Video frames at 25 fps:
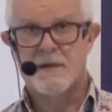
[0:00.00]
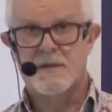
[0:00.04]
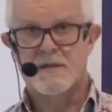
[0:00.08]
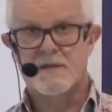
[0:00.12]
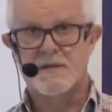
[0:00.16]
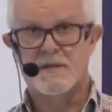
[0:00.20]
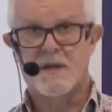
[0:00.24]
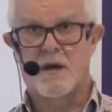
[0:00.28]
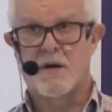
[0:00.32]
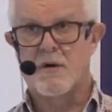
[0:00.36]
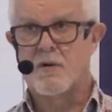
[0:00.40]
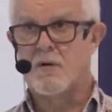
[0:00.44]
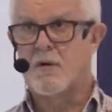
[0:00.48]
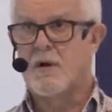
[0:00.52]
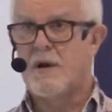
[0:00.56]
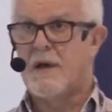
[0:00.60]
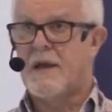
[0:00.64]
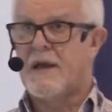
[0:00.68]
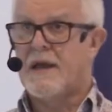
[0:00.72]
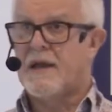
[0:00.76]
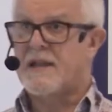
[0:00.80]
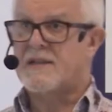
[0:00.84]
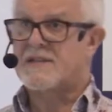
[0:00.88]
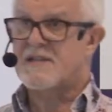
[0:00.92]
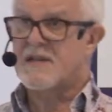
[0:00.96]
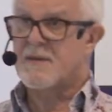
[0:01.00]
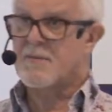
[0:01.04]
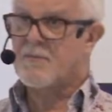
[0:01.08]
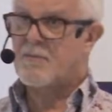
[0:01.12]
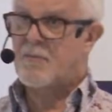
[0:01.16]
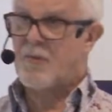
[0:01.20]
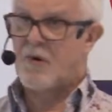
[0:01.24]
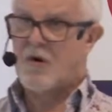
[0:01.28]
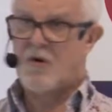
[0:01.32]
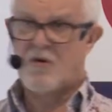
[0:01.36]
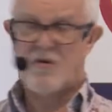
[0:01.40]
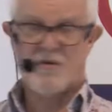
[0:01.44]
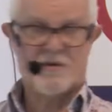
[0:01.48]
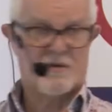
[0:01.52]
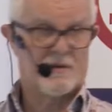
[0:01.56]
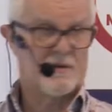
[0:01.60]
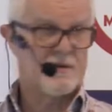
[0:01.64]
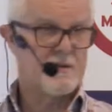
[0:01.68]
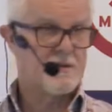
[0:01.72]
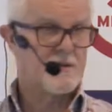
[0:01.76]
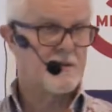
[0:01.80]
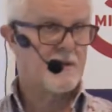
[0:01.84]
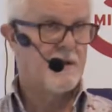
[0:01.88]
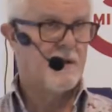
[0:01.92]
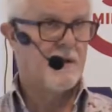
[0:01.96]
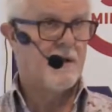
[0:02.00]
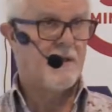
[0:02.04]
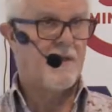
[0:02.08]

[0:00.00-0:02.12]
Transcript: So it's important